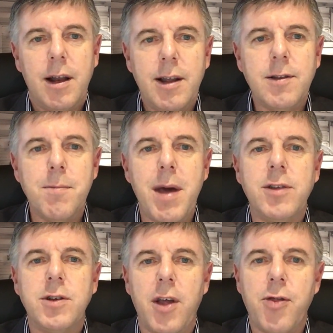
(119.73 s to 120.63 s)
Let's
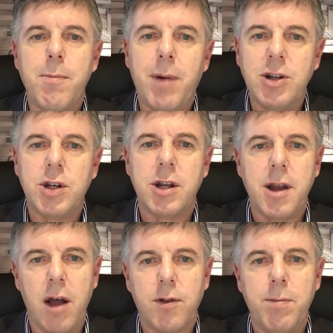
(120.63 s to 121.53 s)
imagine that the budget
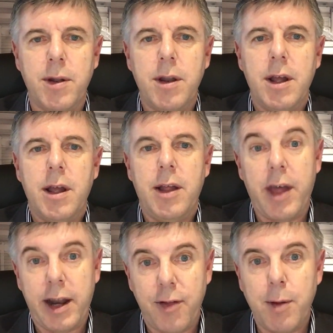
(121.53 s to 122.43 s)
announcement,
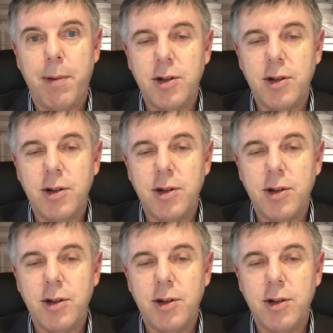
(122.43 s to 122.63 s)
that at the